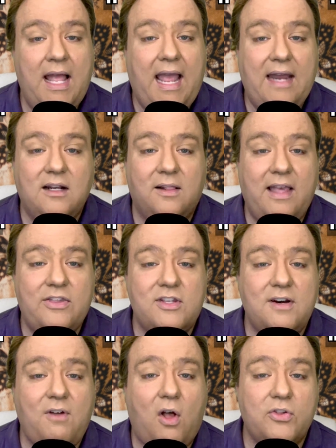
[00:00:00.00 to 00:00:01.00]
and a
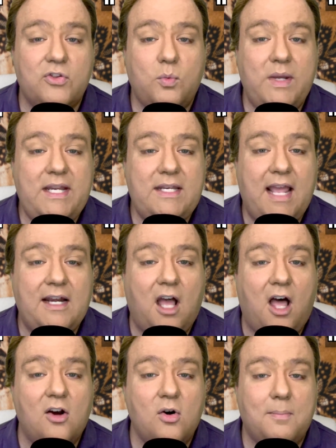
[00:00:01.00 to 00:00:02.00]
lesson of all sweet and
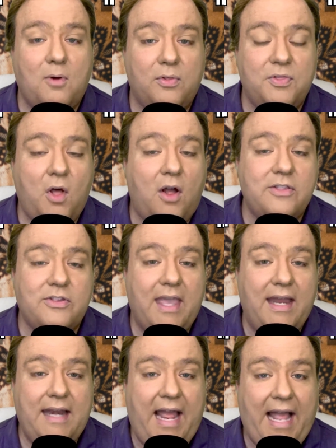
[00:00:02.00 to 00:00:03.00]
honorable thoughts
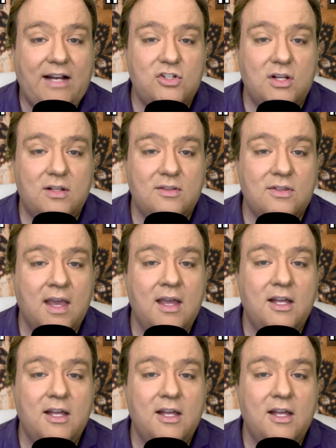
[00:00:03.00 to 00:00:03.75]
and actions,